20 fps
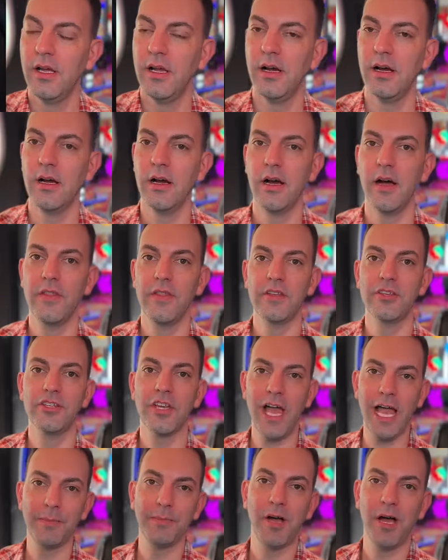Uh, the
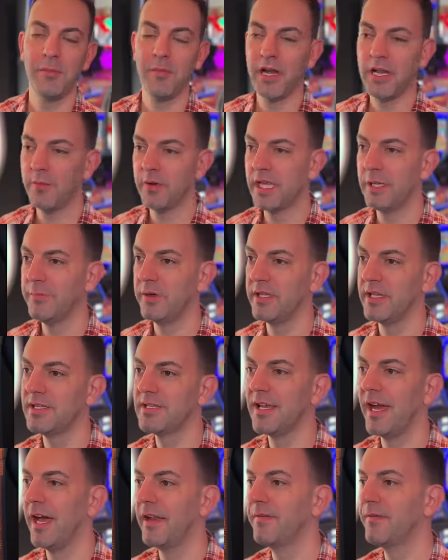jackpot money we'll keep on the
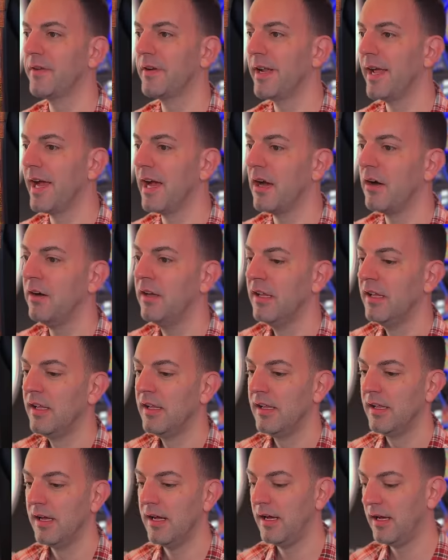side for now.
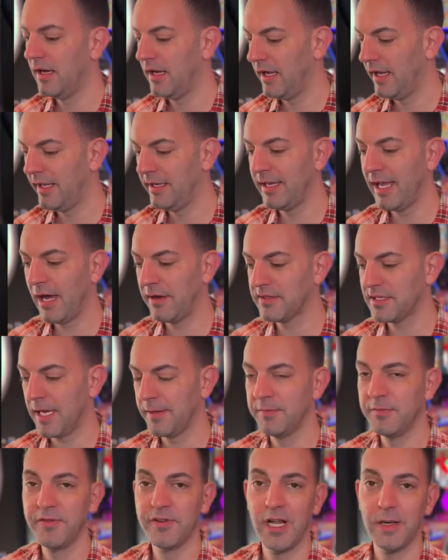Uh, and now it's
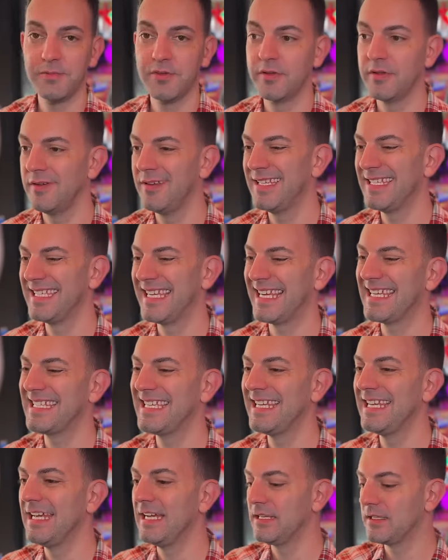time to move it up to the
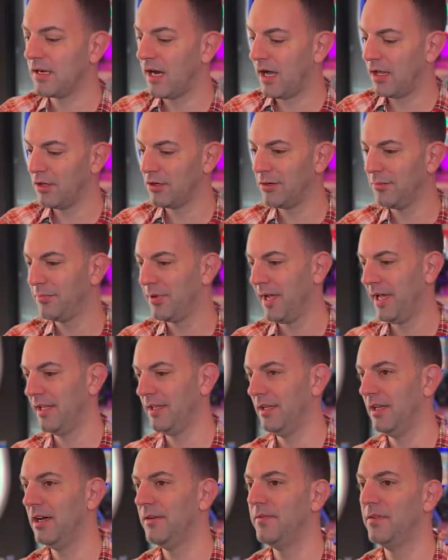$60 bet
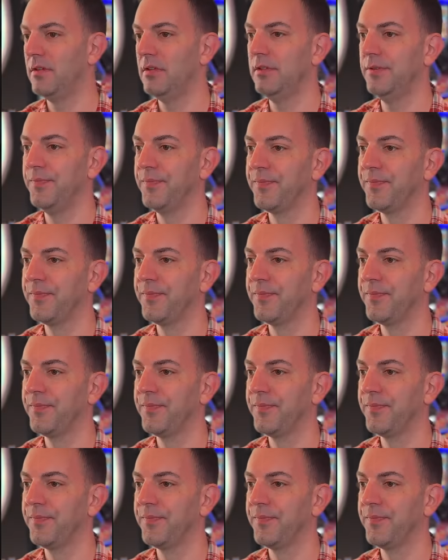level.